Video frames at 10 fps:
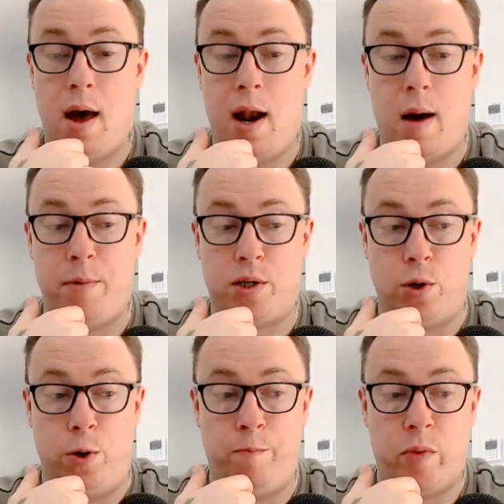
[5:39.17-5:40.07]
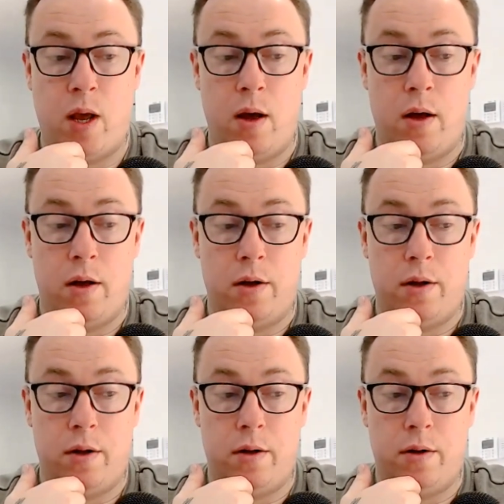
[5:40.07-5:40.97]
And number two,
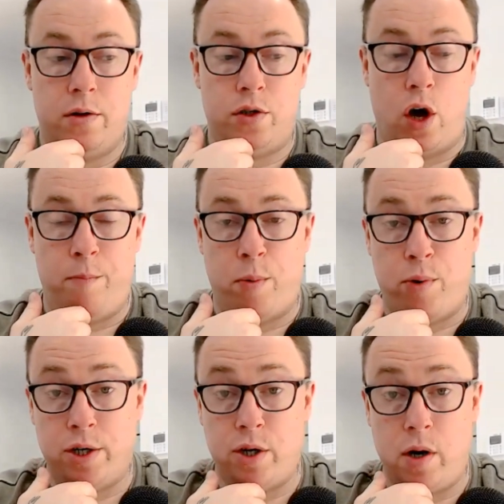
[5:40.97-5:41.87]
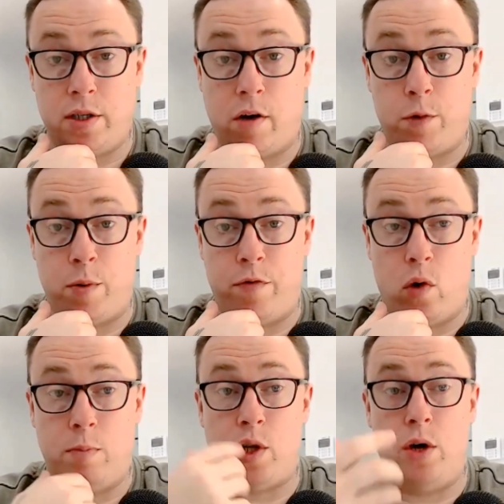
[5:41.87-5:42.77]
don't put pressure on yourself to
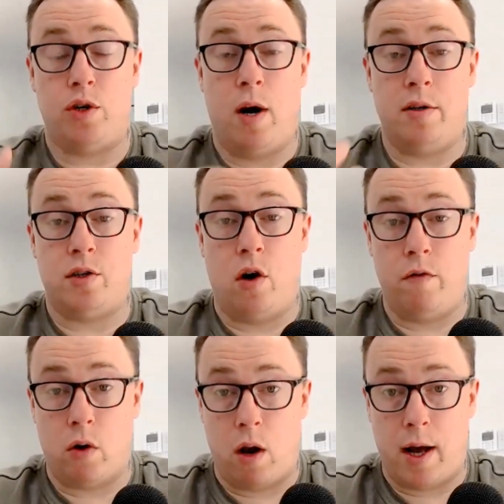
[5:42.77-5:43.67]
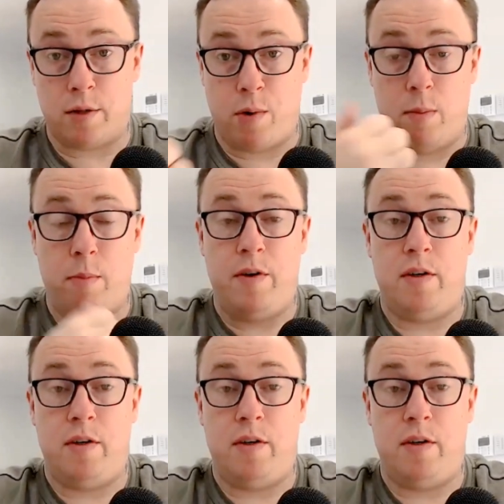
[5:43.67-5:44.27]
perform. Don't try and solve your client's problem.